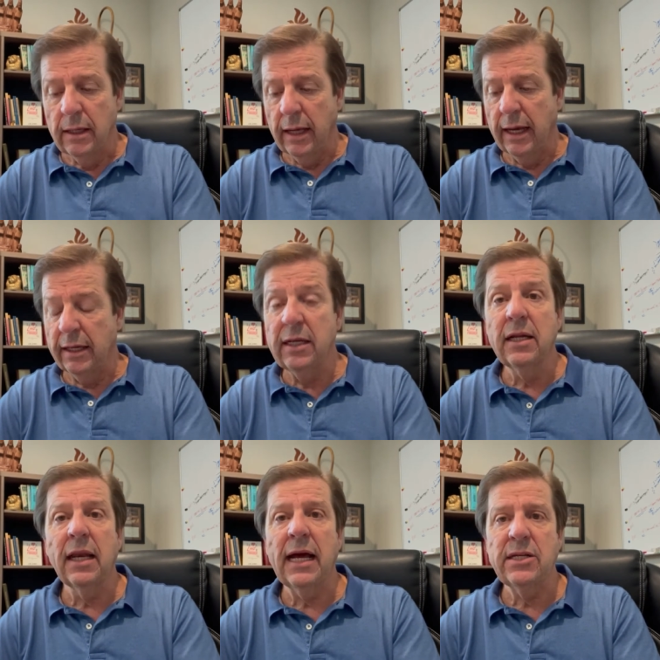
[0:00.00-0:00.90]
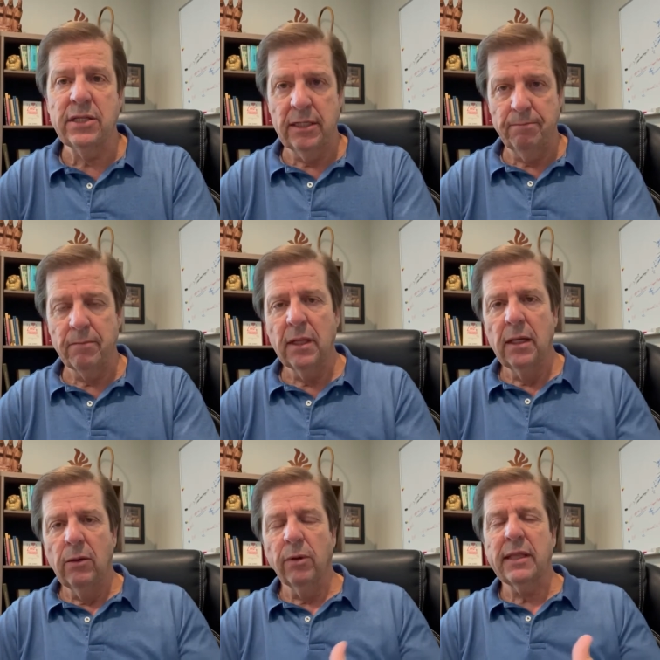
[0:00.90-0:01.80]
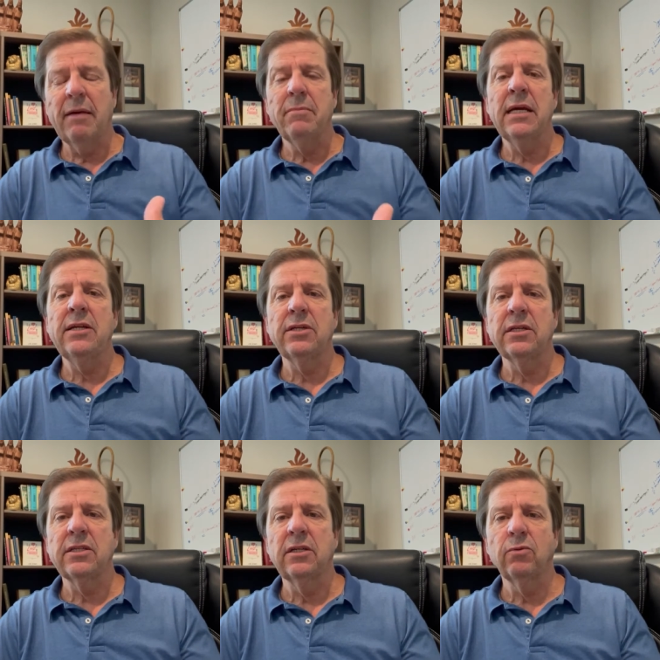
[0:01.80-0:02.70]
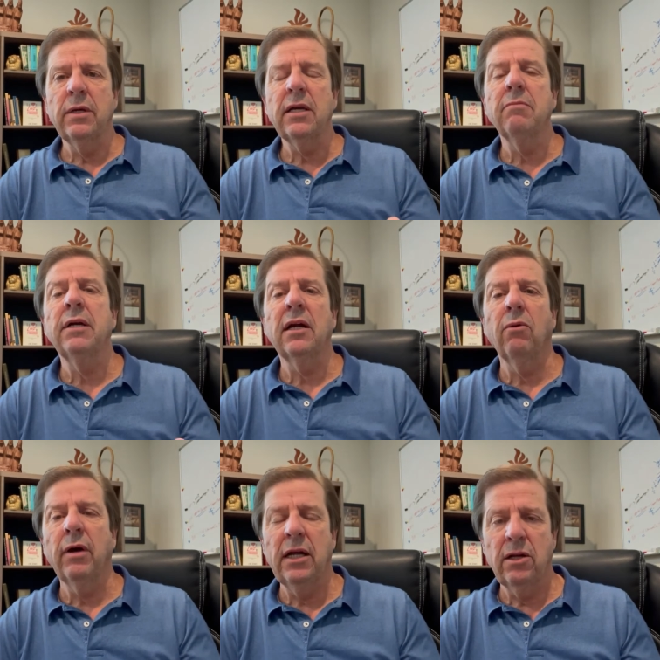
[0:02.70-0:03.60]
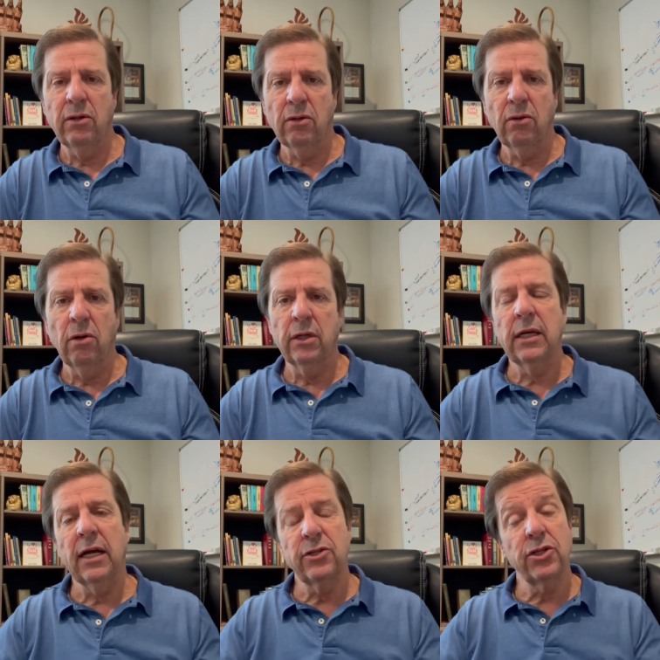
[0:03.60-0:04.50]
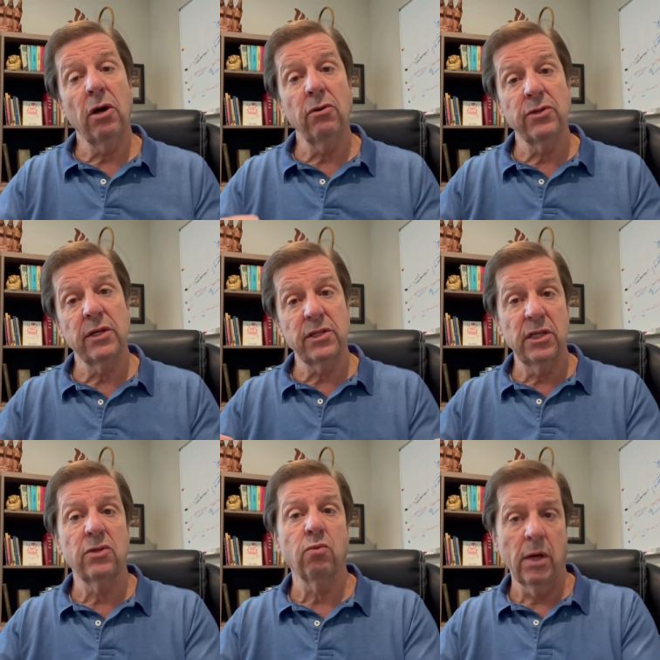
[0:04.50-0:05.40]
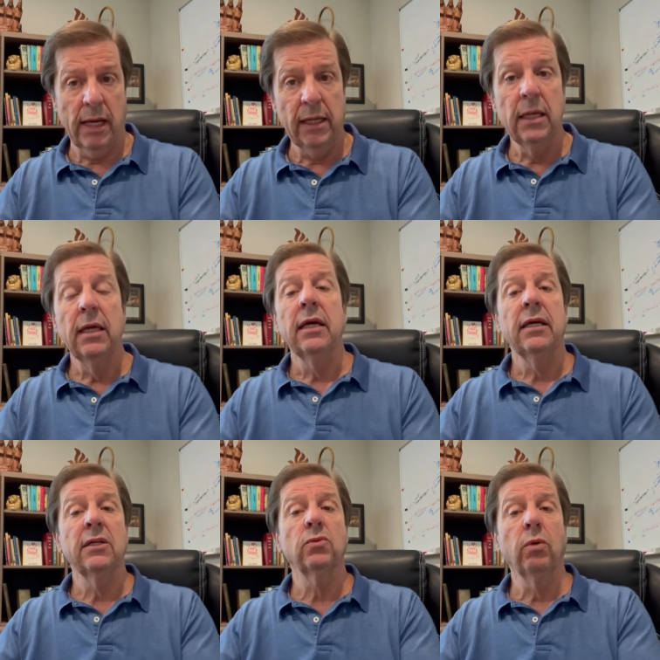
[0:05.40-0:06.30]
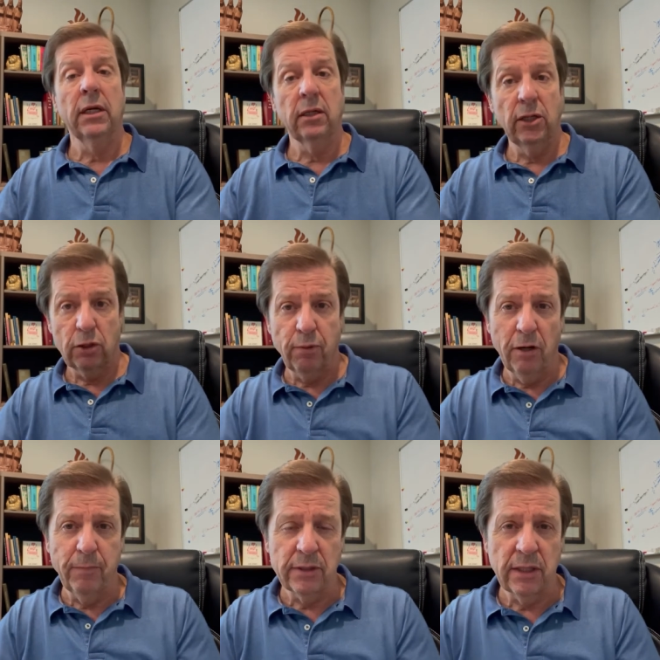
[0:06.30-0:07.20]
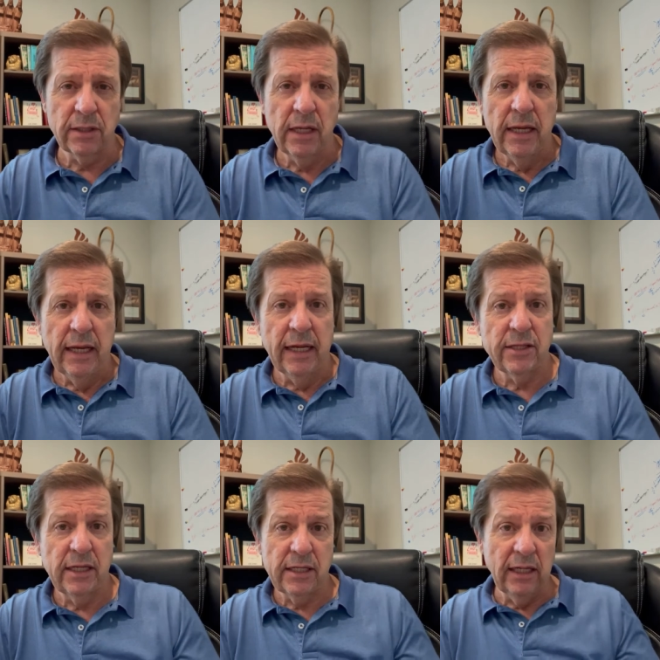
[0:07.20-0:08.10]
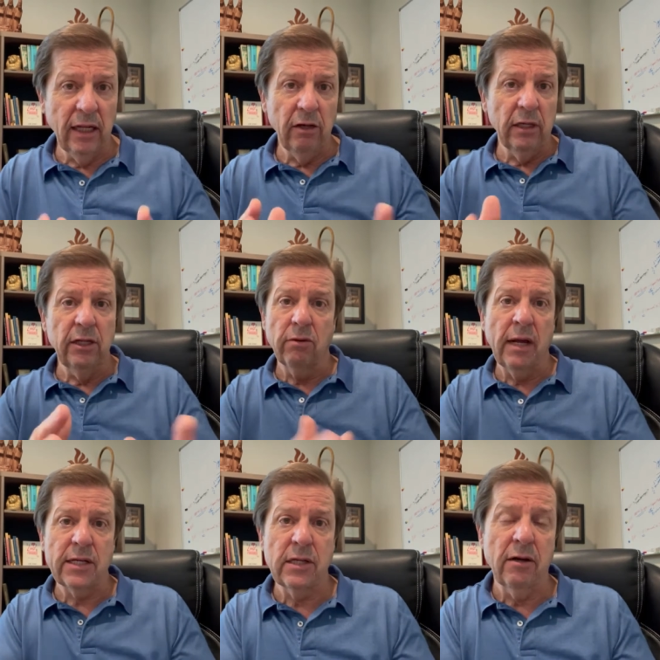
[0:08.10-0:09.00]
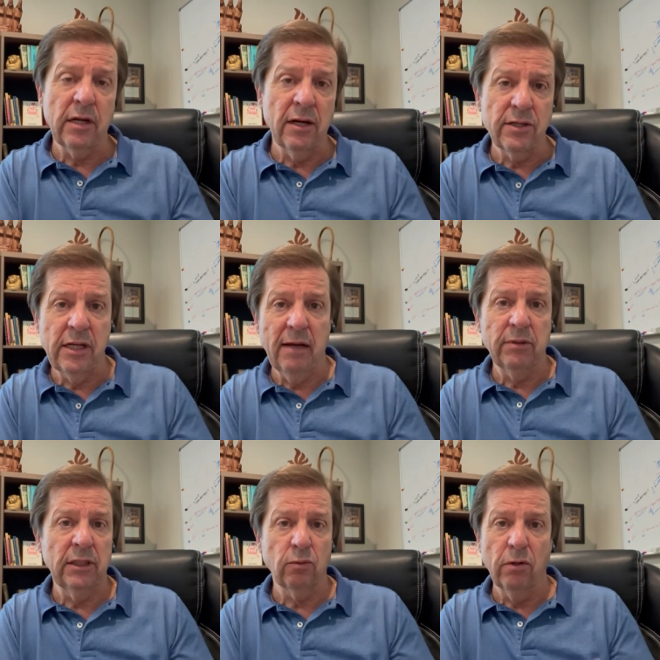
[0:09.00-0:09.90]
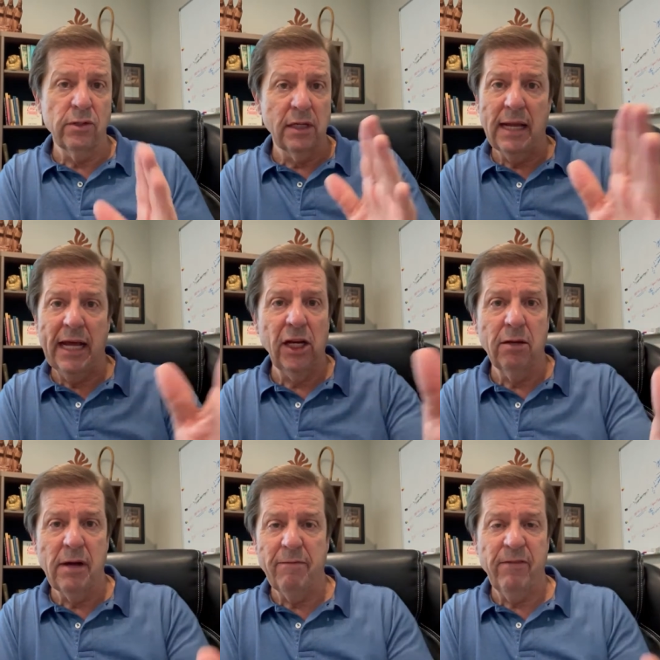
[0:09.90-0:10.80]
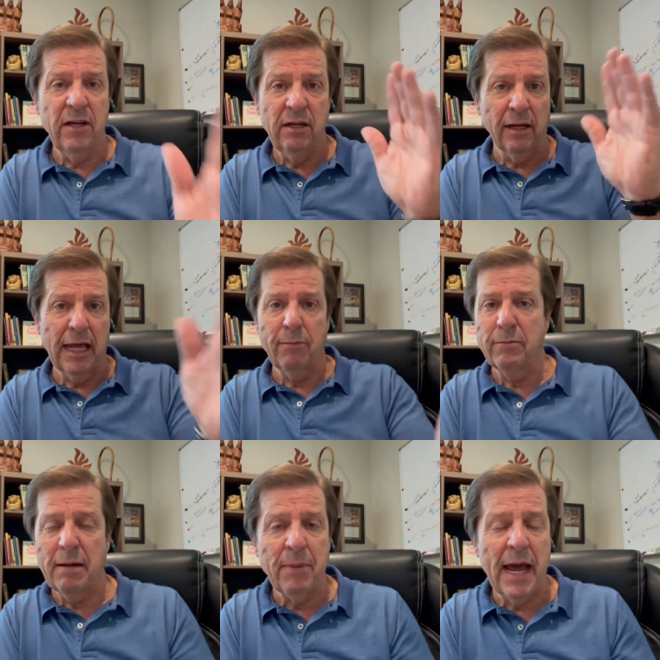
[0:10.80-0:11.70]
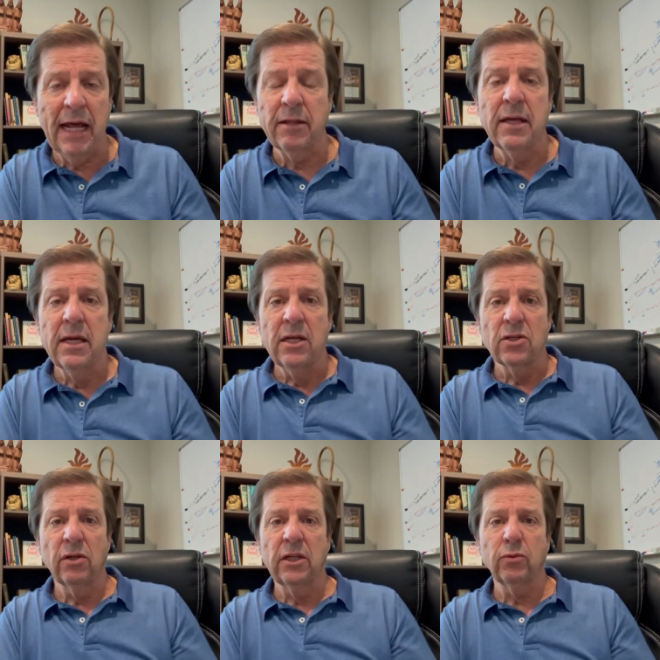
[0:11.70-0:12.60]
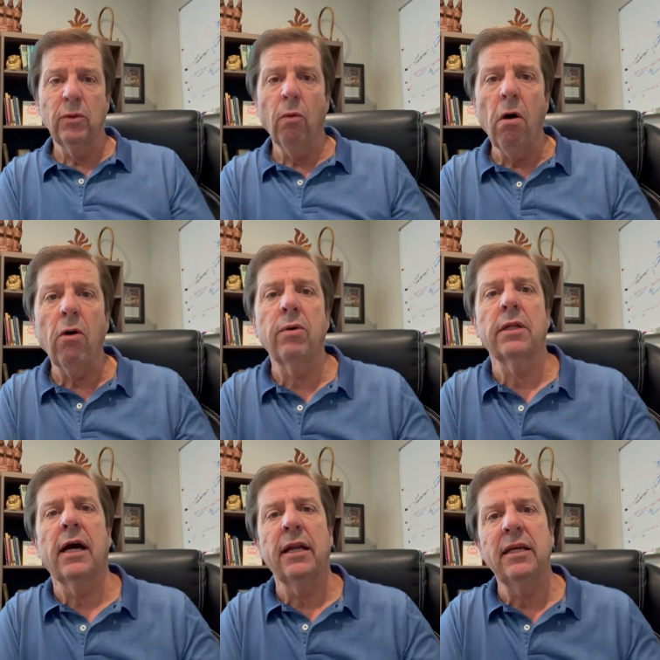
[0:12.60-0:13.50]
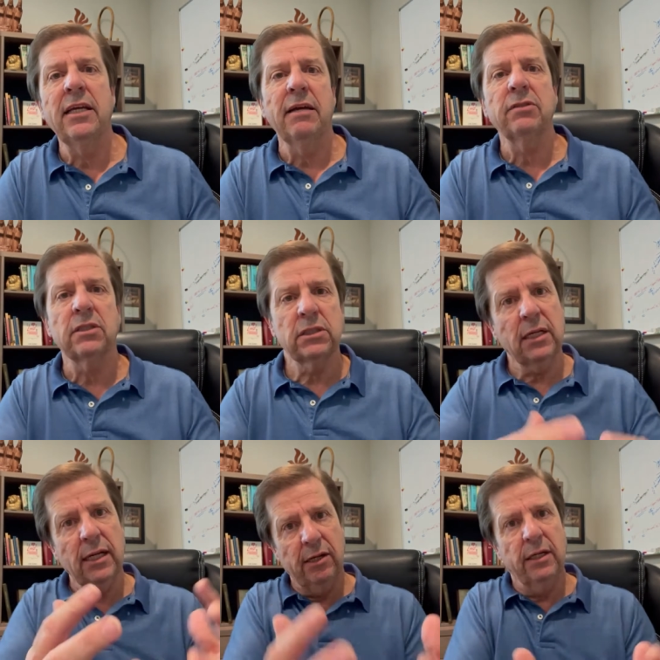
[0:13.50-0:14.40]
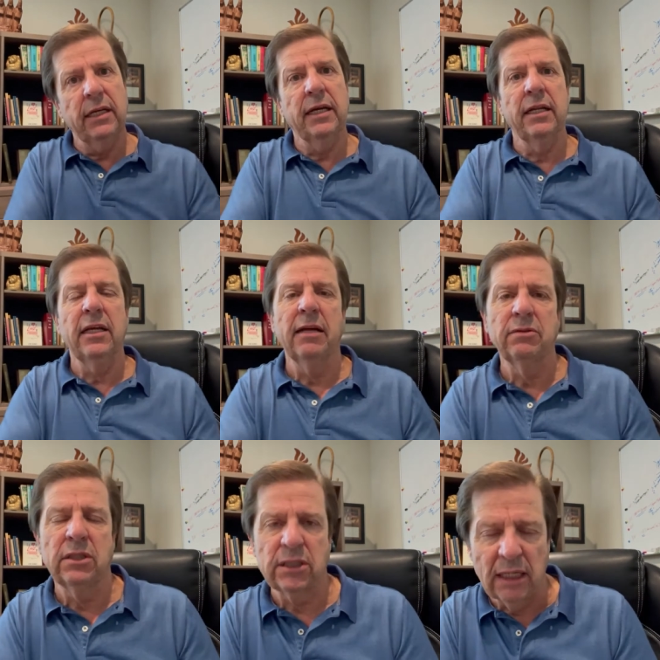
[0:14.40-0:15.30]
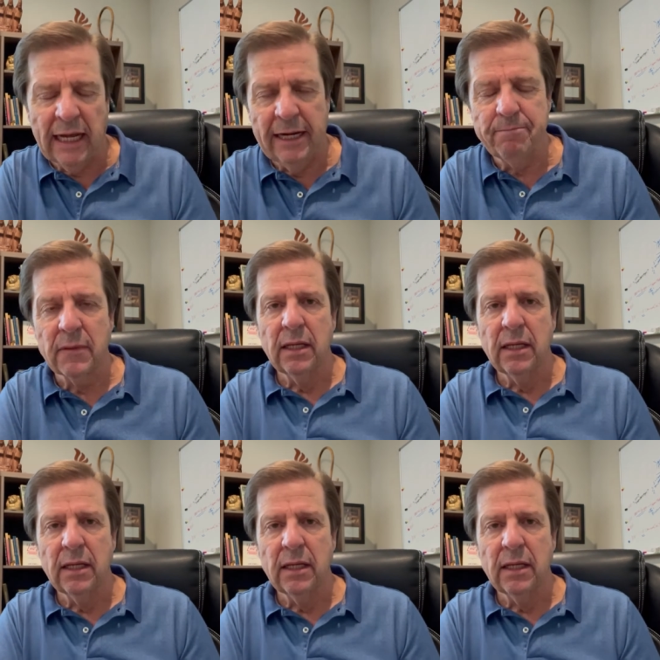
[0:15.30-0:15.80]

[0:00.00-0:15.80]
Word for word: and he delights in him. What that means is that if we commit our way to the Lord, God shows us his way, his will, his purposes. And it says he literally directs our, our steps. His word's are light into my feet, a lamp to my path. So that as we walk with God, he gives us clarity and he gives us light.